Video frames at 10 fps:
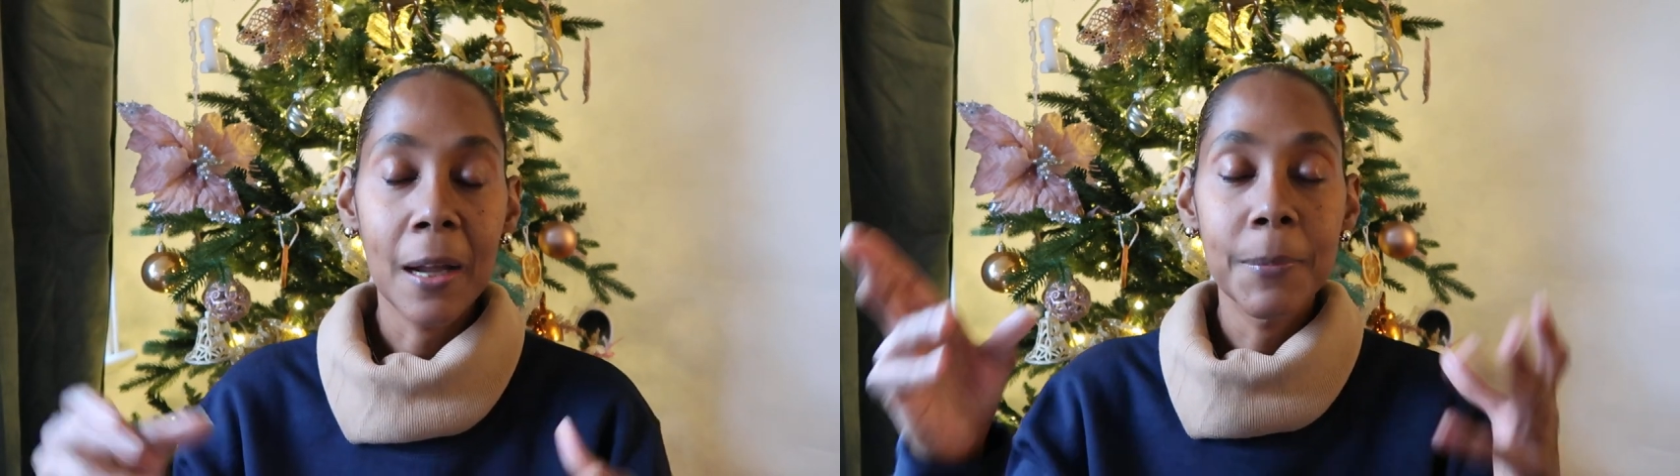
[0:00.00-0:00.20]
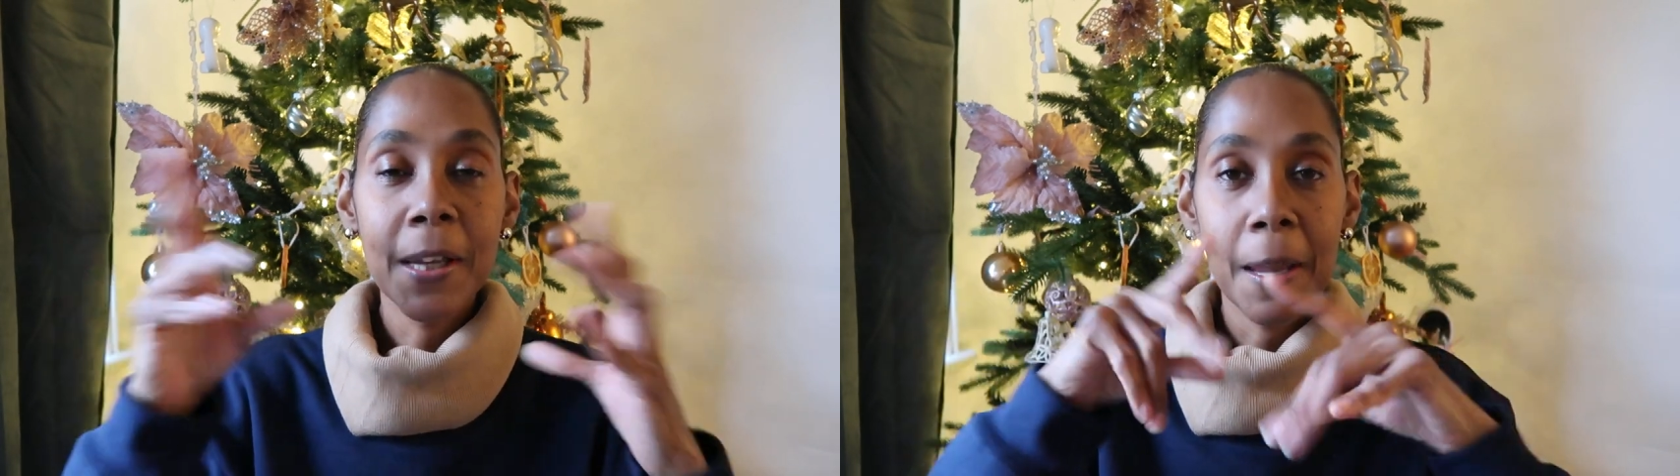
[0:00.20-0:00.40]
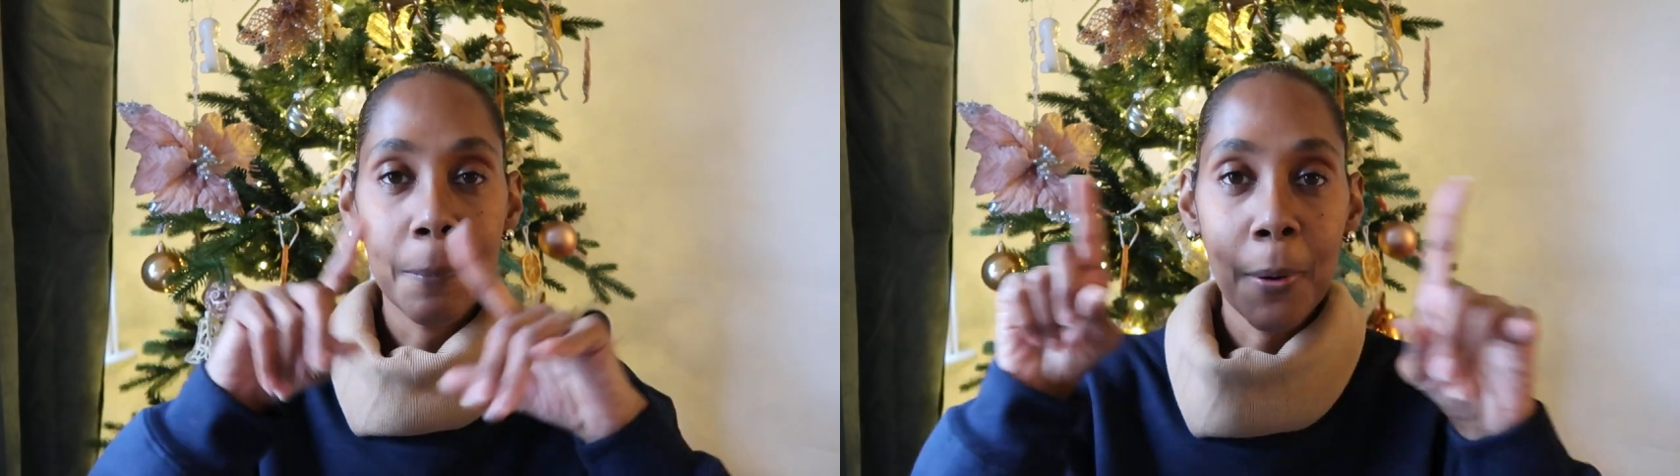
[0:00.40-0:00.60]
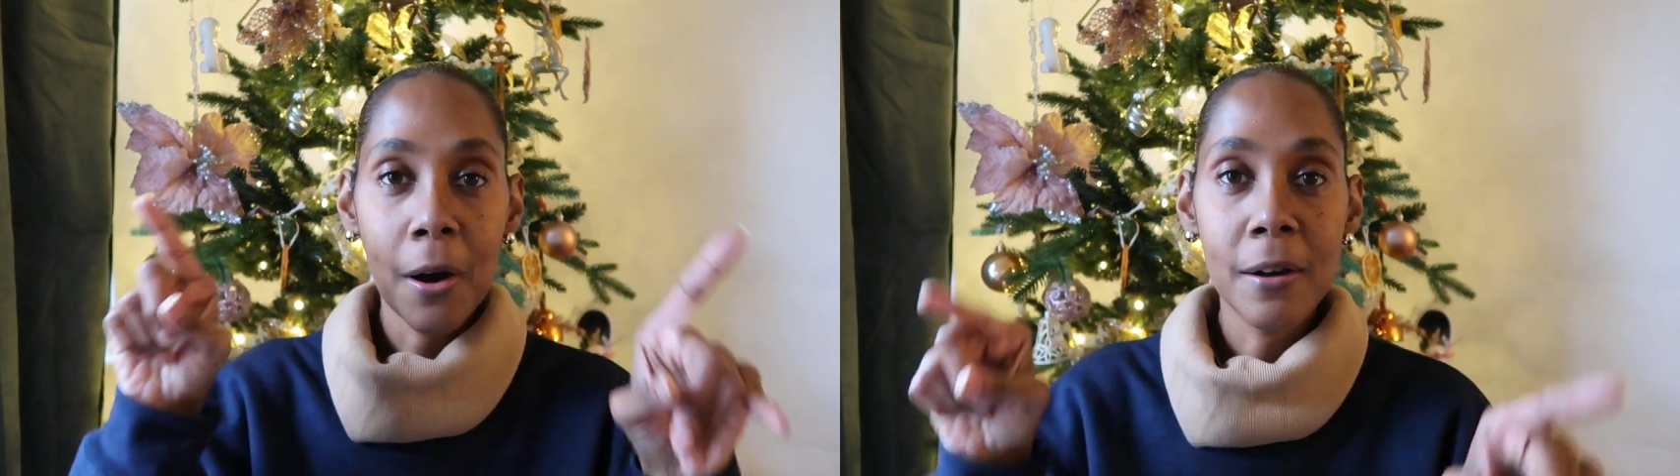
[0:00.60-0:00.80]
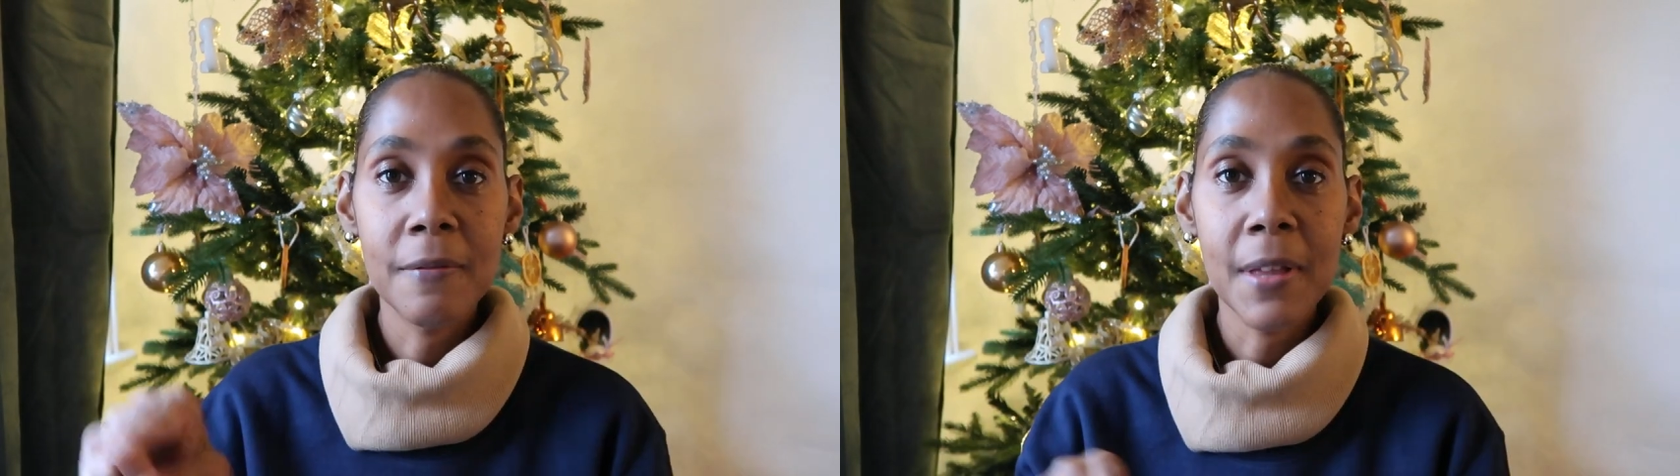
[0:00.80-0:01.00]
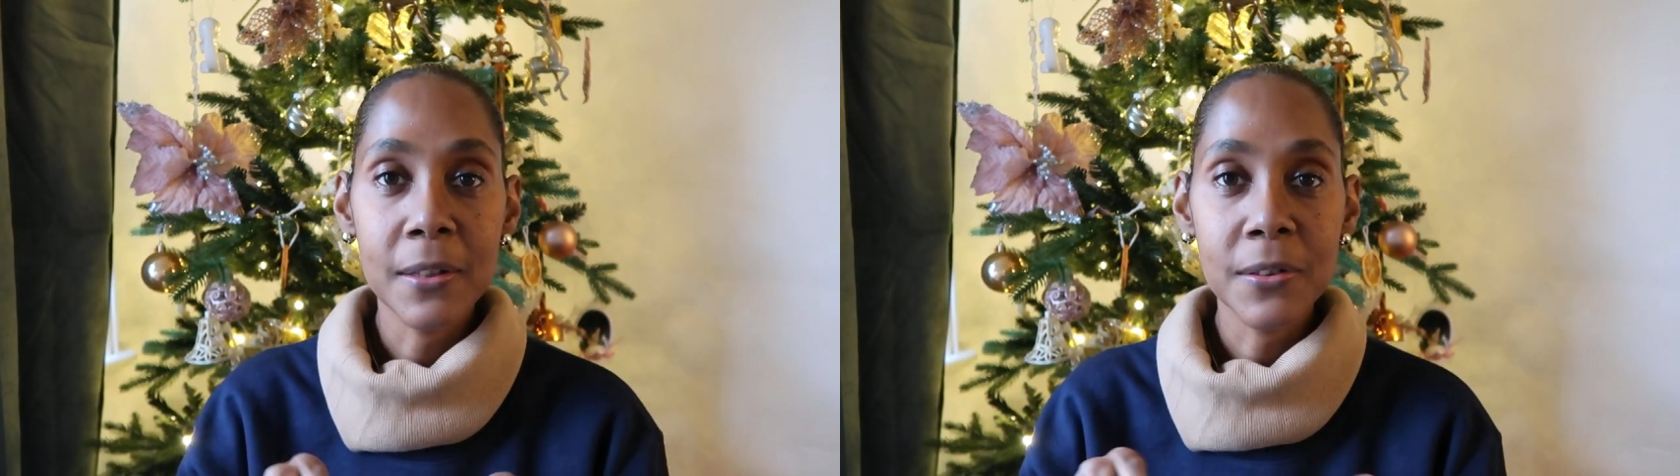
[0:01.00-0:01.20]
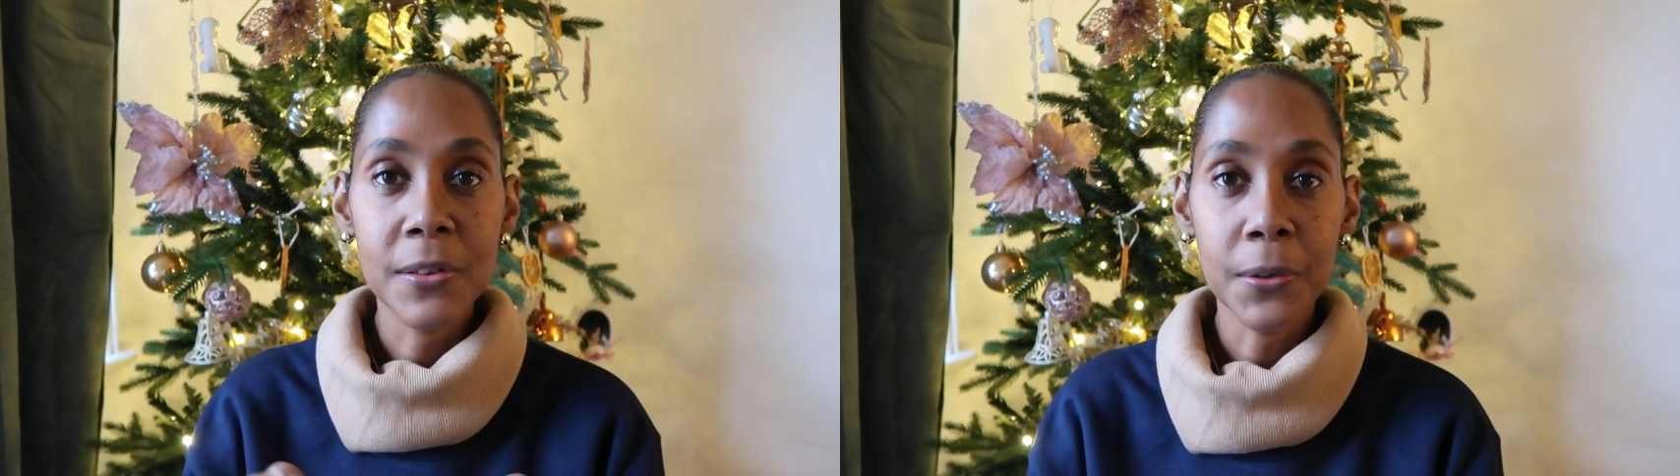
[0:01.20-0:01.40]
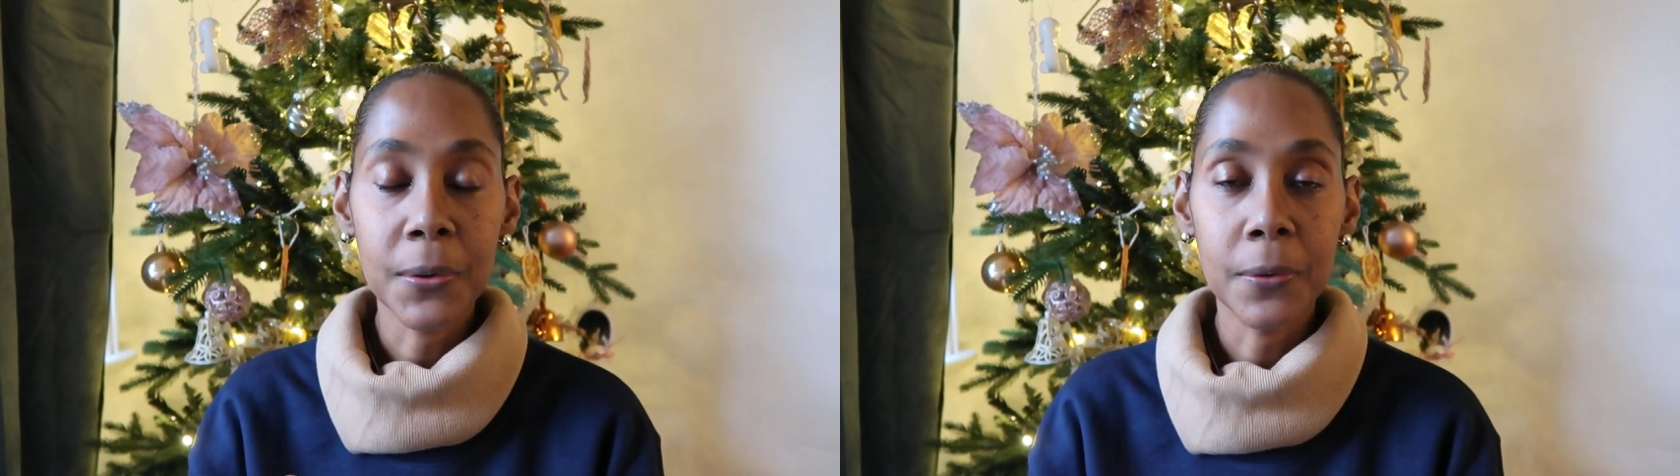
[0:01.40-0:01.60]
I became part of that
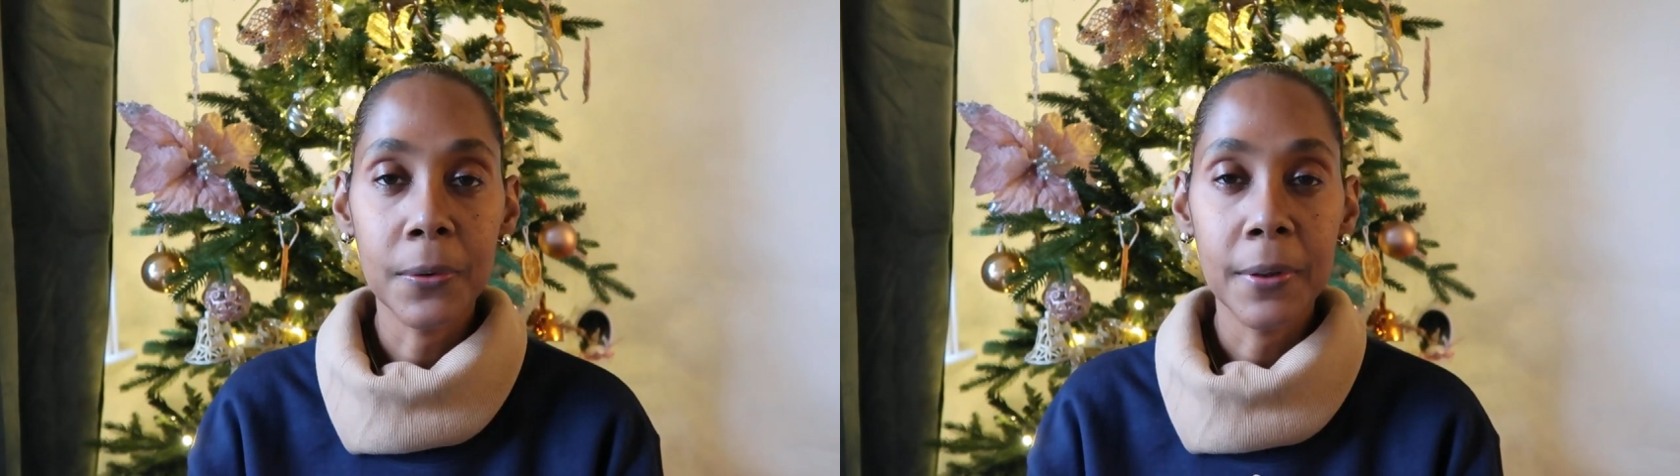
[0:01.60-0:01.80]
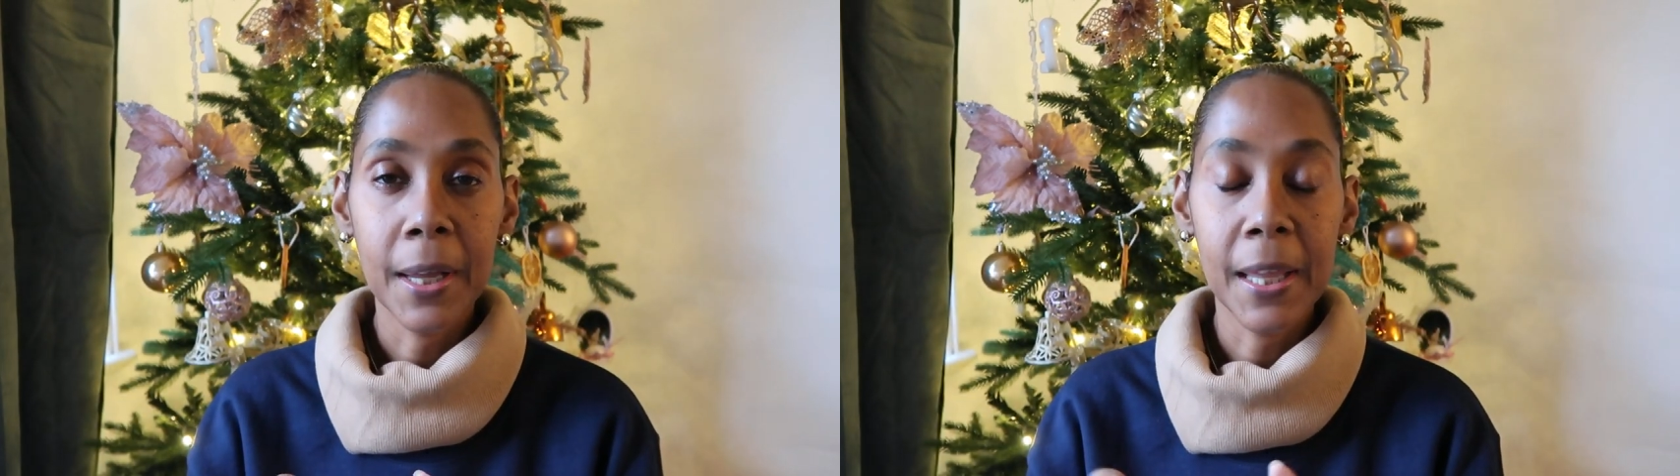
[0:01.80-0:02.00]
circle